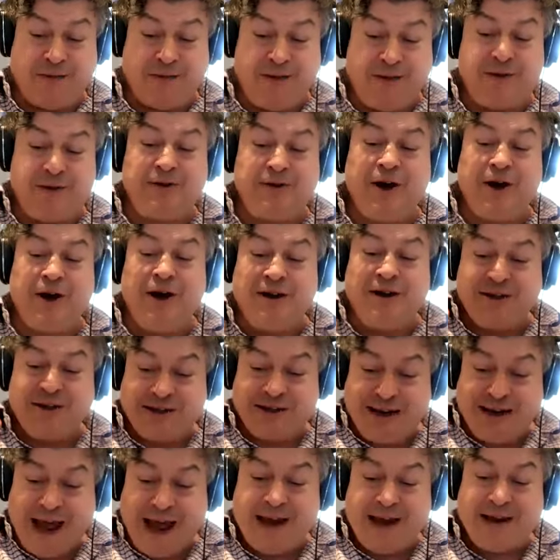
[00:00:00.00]
It turns
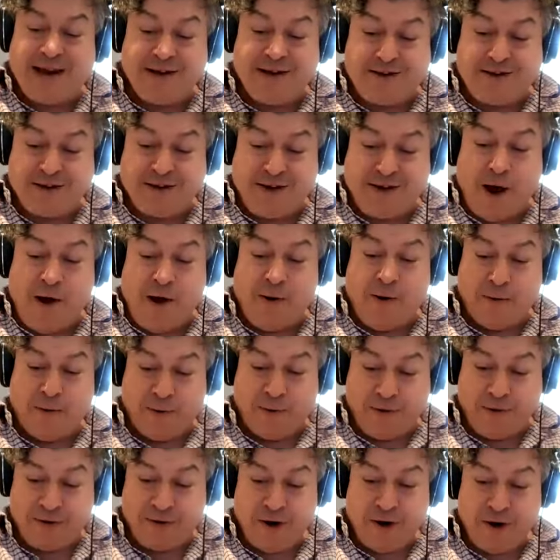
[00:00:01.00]
lead into
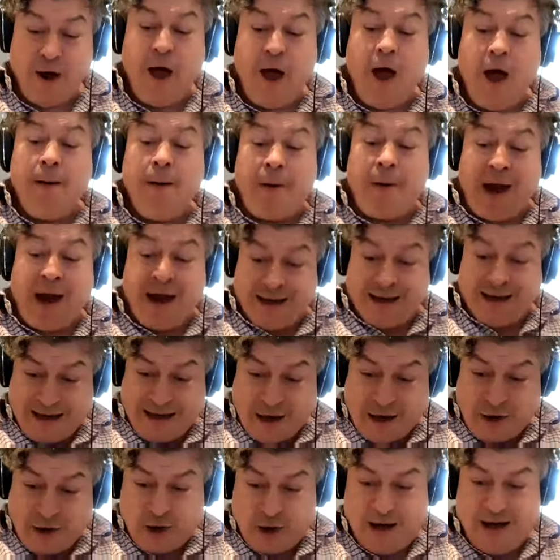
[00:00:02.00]
gold by
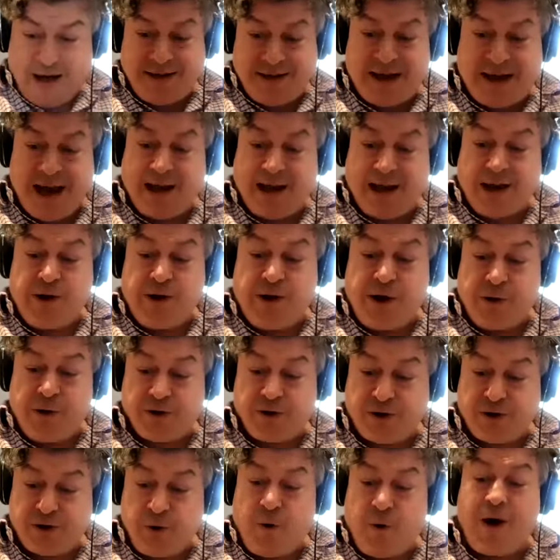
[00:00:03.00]
essentially telling a new
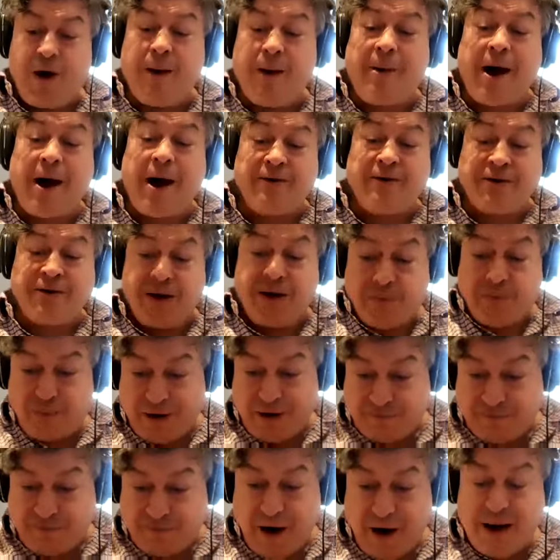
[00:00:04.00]
story about it,
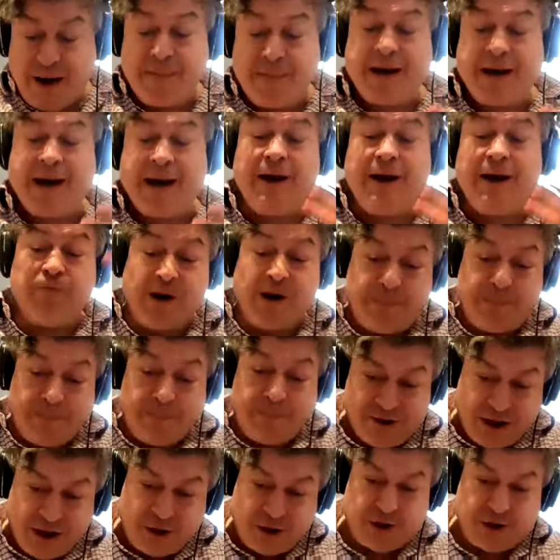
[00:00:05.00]
reframing it,
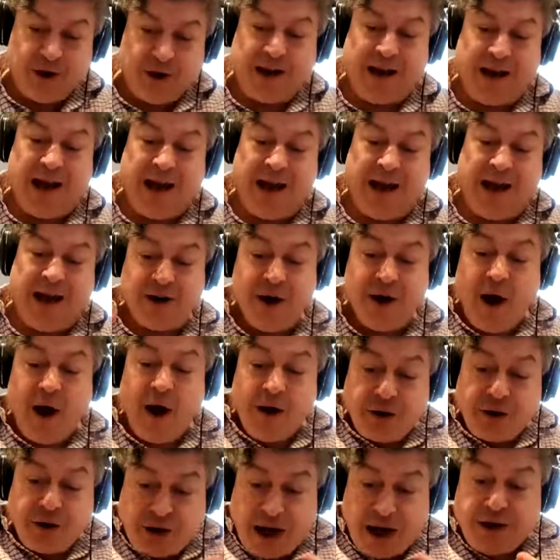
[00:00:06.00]
repositioning it,
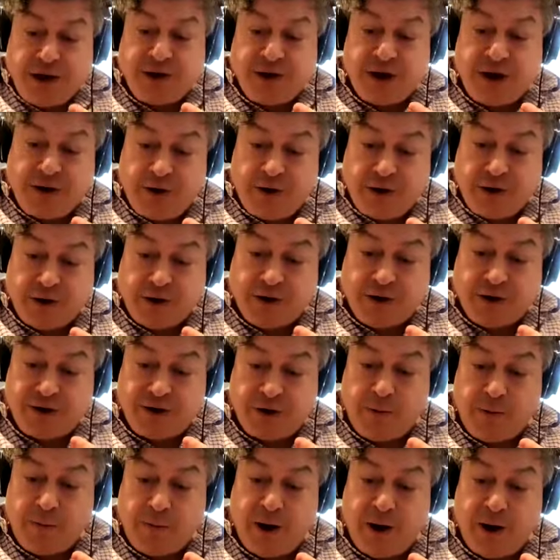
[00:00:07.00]
changing the
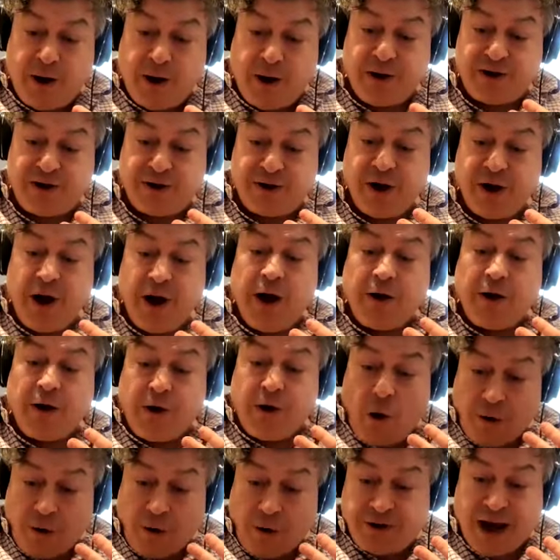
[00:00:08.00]
consumer's
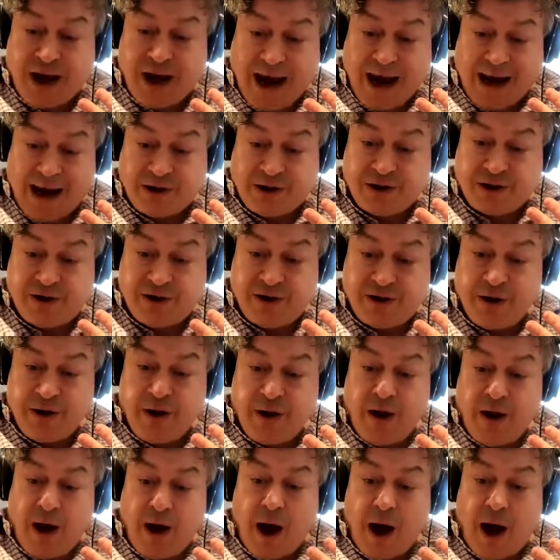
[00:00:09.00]
context
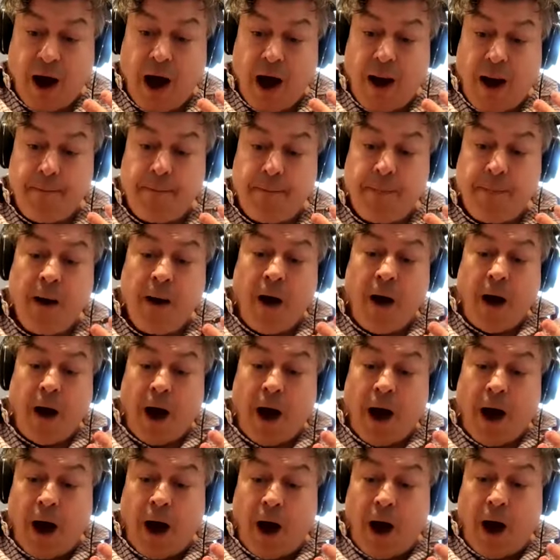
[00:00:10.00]
um,
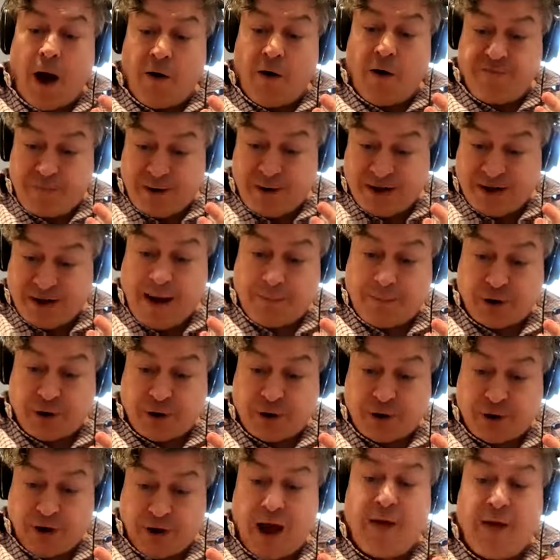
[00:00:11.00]
uh, of
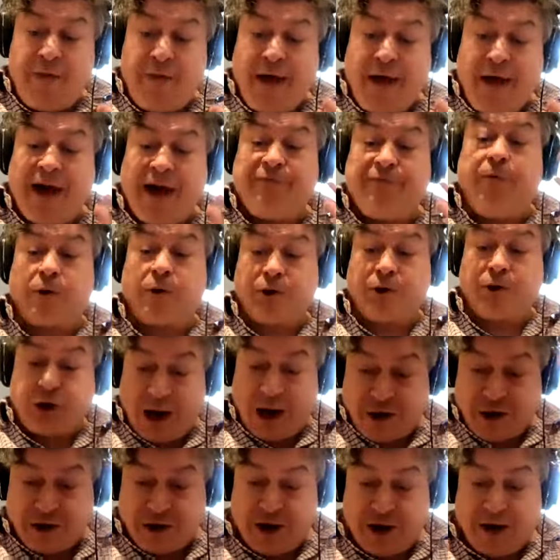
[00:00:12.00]
perception and therefore
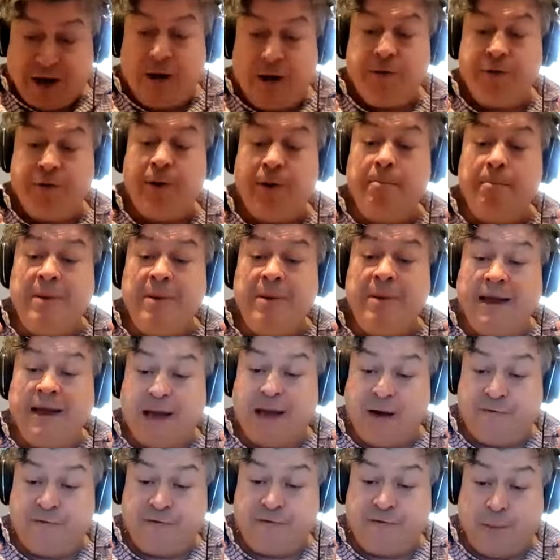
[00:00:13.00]
changing the meaning
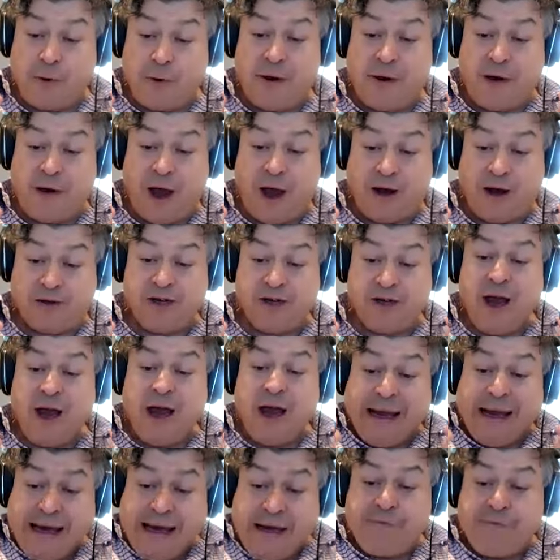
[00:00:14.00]
of the product,
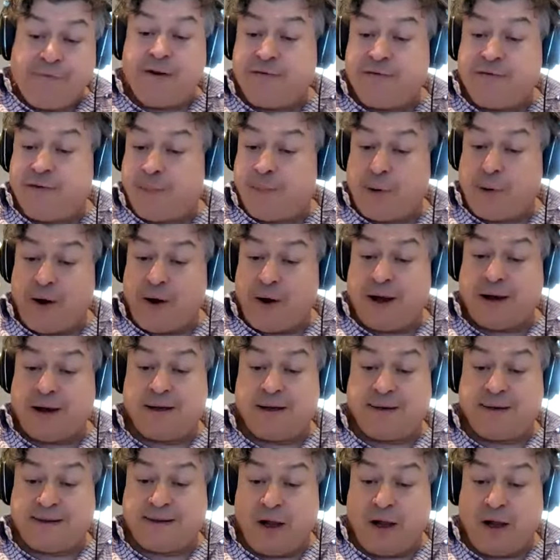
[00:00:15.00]
even if the product
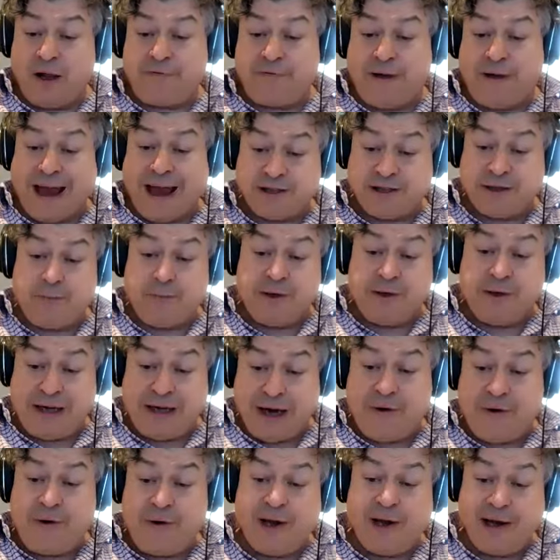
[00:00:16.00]
itself hasn't
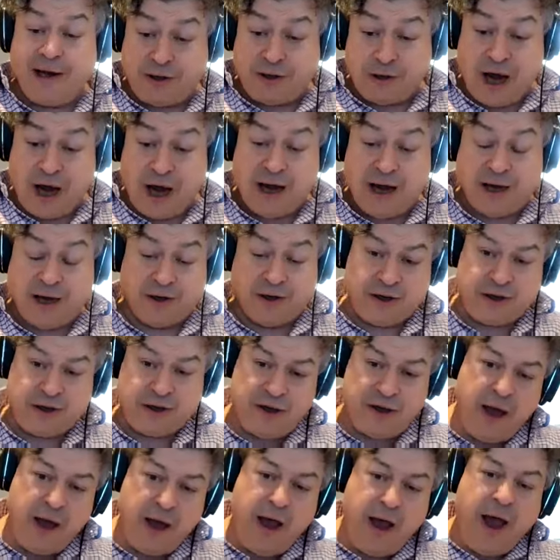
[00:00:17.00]
materially changed.
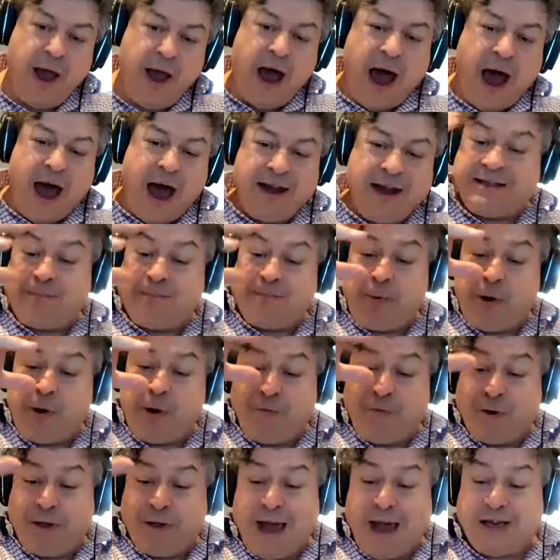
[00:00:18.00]
And it's a
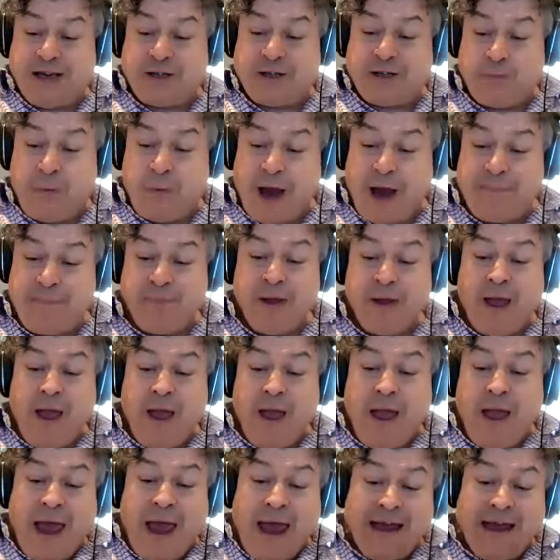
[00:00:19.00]
beautiful case where
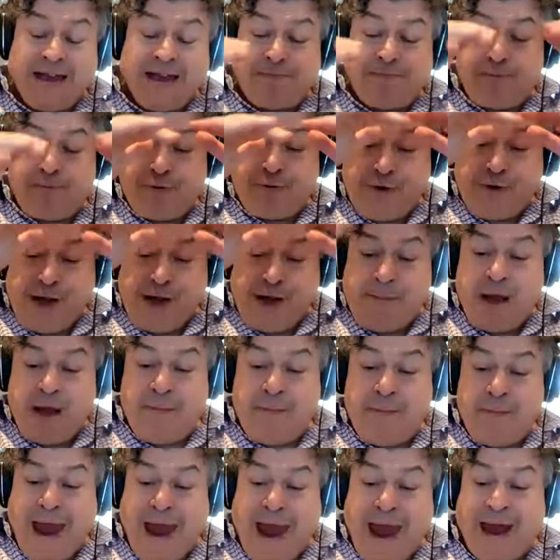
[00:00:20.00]
it's premium
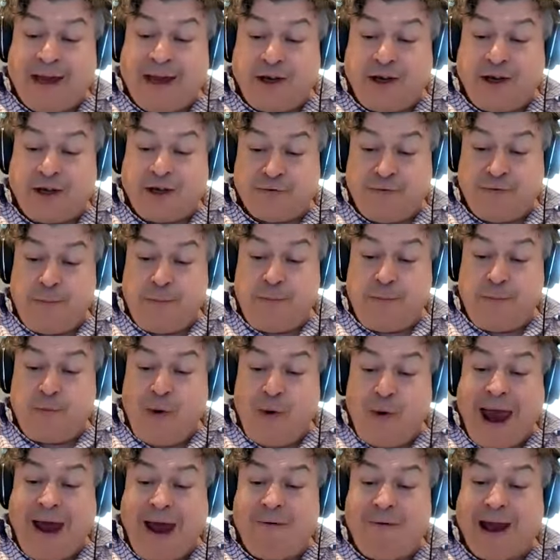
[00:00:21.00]
eggs from
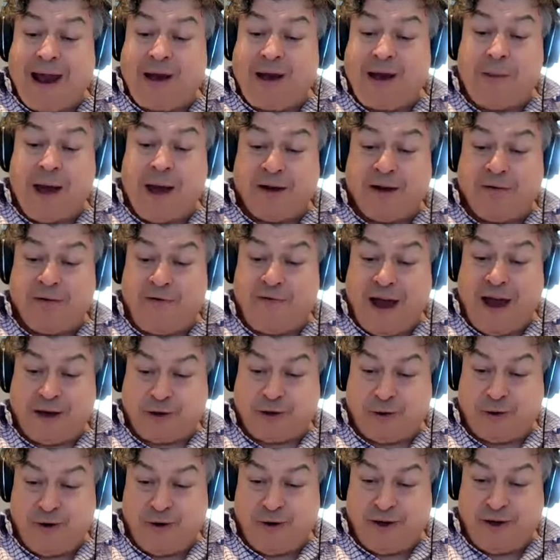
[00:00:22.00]
rare egg
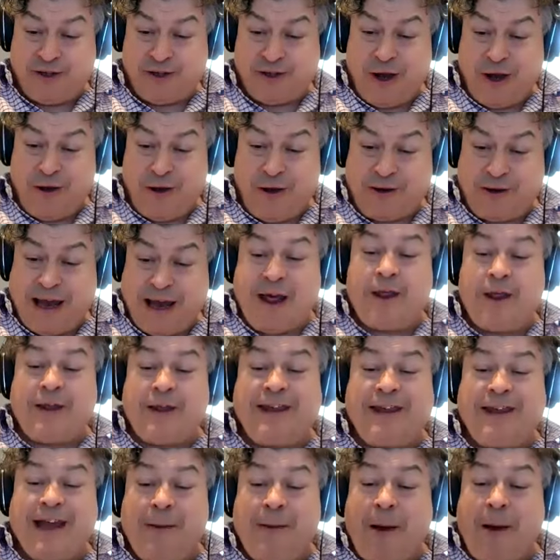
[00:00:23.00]
manufacturers. Okay, now the
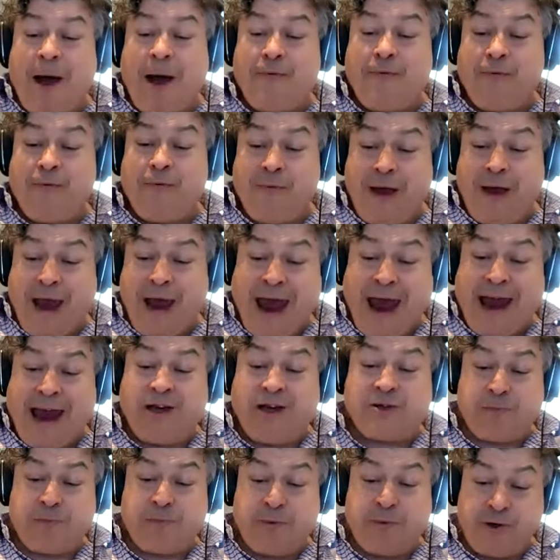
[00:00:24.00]
thing about eggs
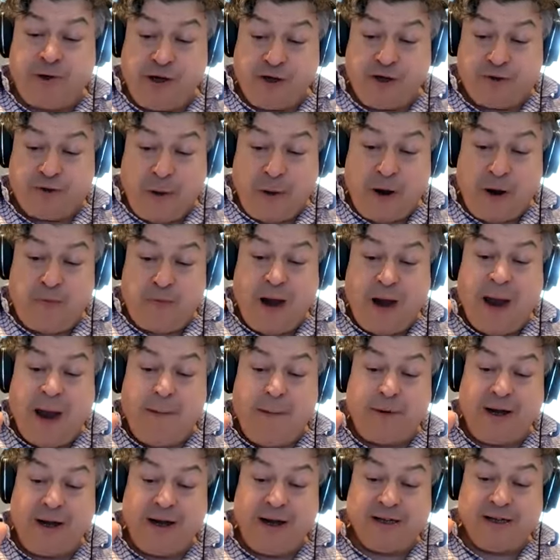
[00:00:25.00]
produced by rare
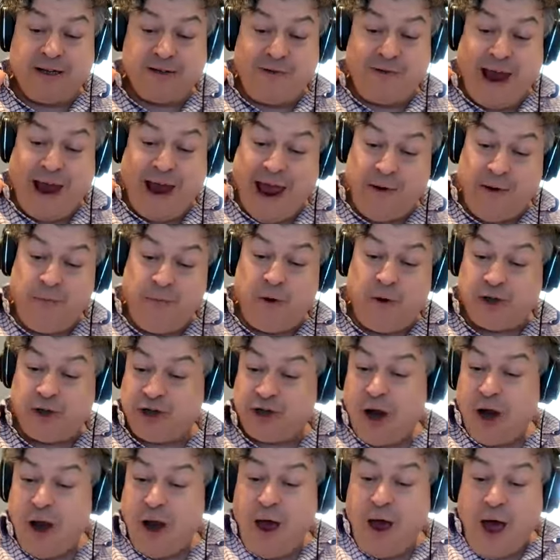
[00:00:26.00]
breeds of hen, which
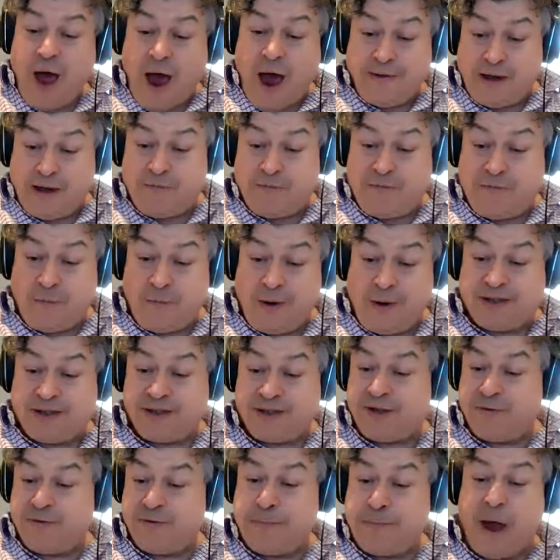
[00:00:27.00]
I think for reasons
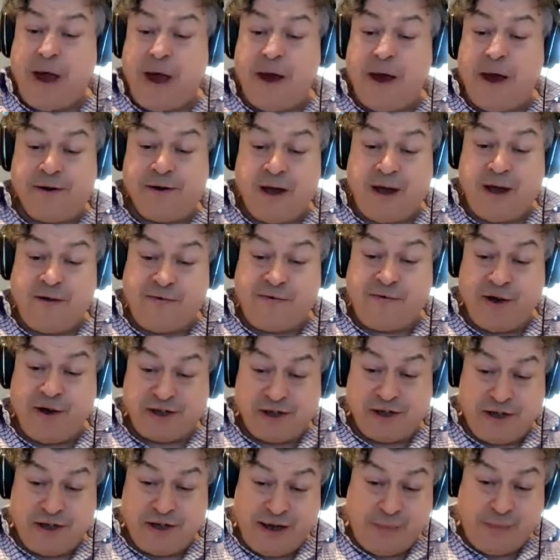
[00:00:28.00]
of
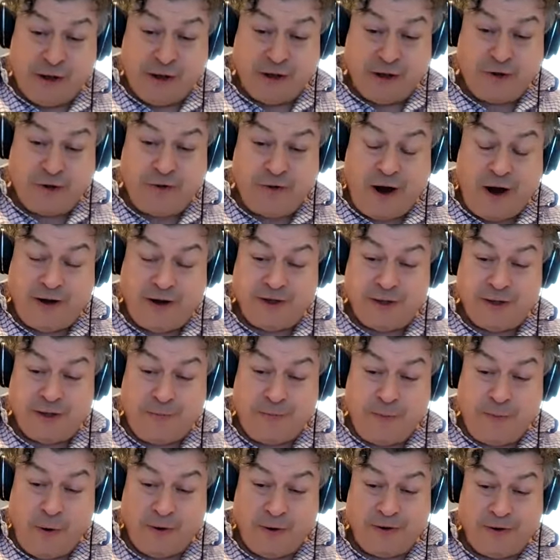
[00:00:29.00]
biodiversity we should try to
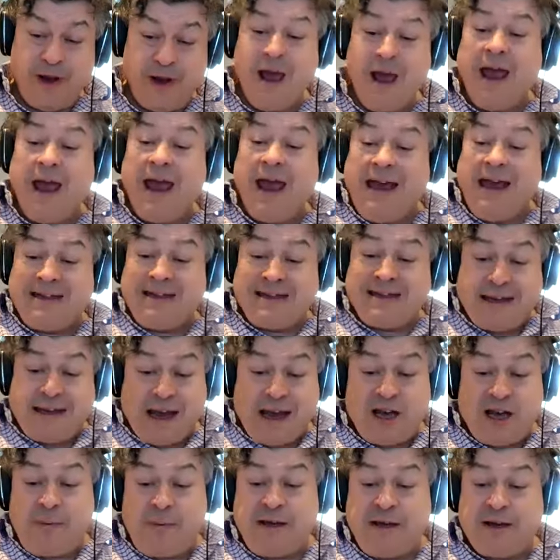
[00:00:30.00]
support, is they tend
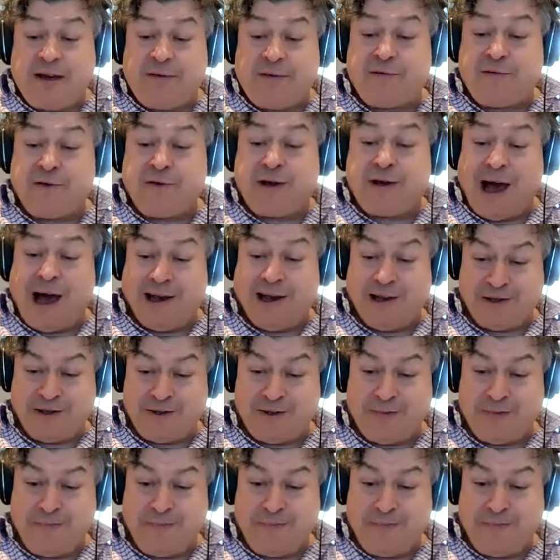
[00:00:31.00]
to be different colors.